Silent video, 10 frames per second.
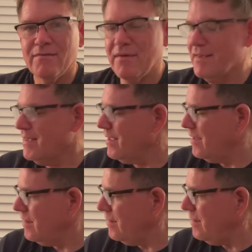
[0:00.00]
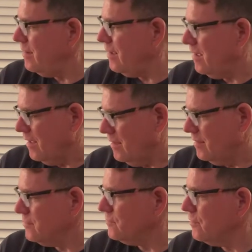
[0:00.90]
Again,
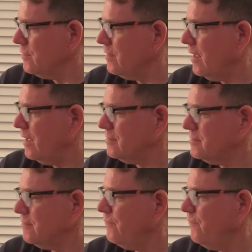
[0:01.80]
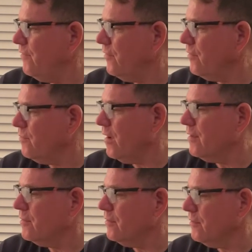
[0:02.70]
this one had some very
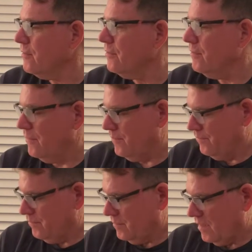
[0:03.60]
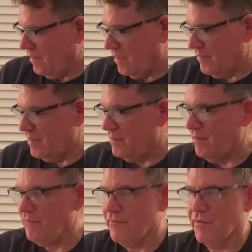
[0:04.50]
minor
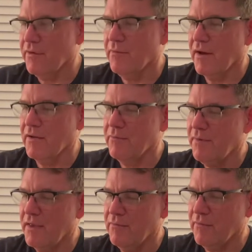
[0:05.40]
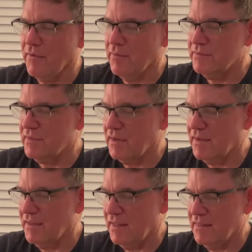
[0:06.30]
paint rubs
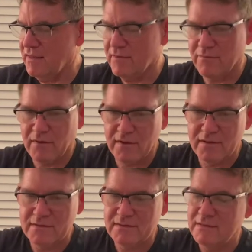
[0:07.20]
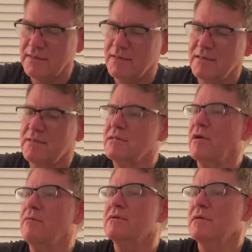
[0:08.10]
on it, I think it was. So
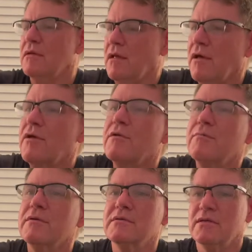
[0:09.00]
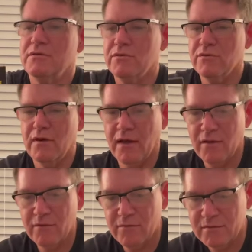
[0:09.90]
I wasn't 100% sure
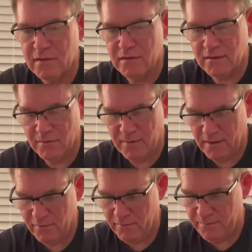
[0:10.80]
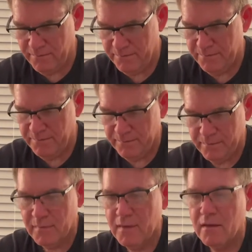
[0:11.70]
how it was going to come out.
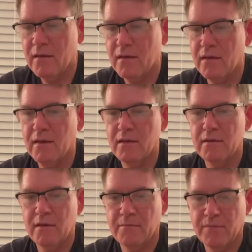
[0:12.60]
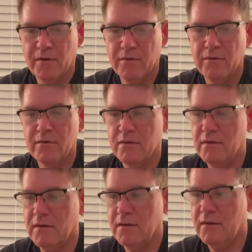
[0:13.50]
And
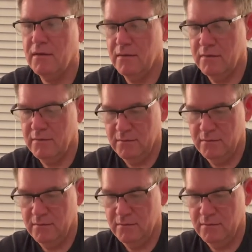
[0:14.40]
apparently